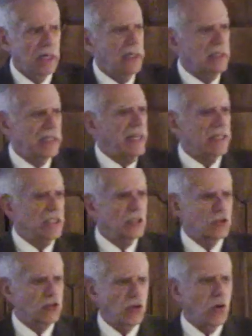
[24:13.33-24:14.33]
take
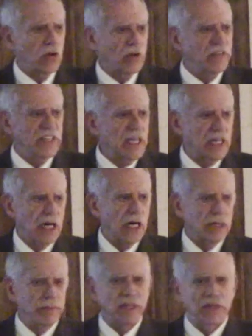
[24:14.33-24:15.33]
control of the
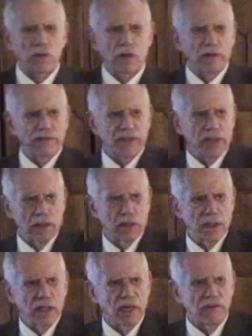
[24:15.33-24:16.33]
economy or of the,
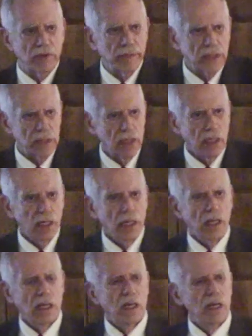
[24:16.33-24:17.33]
the government.
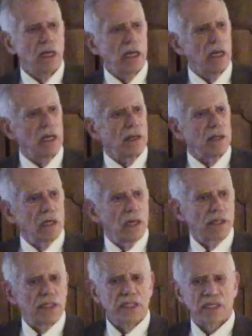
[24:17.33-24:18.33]

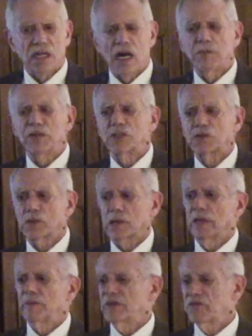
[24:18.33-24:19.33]
These comments were
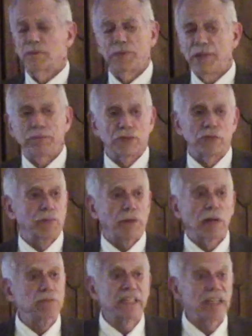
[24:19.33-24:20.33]
coming from people who
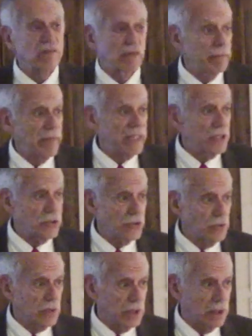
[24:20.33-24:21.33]
probably never met a
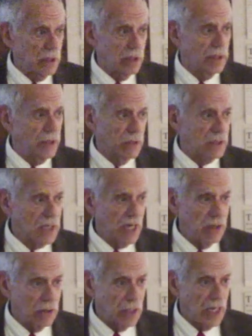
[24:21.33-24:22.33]
Jew in, in their
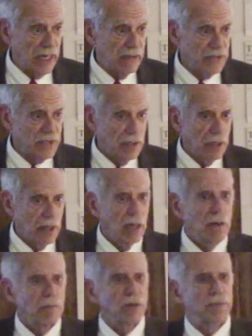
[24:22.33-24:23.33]
entire lives.
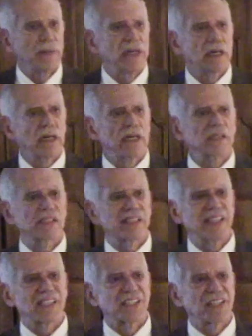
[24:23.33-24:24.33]
But because
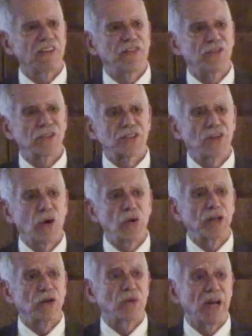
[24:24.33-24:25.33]
this stuff was
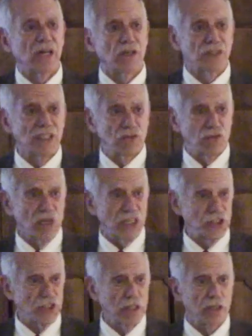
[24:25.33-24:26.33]
going around in
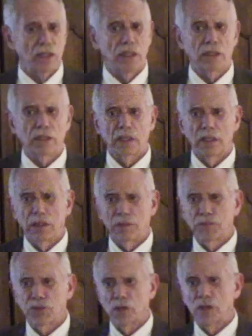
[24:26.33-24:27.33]
Russia, the, the
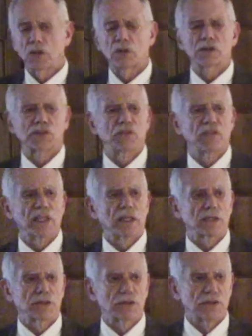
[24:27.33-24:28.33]
Protocols of the
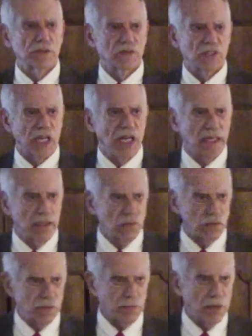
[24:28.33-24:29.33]
Elders of Zion
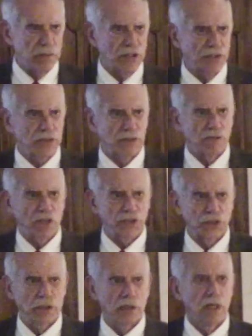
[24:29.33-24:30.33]
was published in
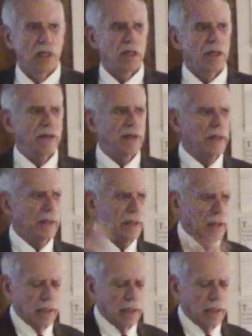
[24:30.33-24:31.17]
Russia. The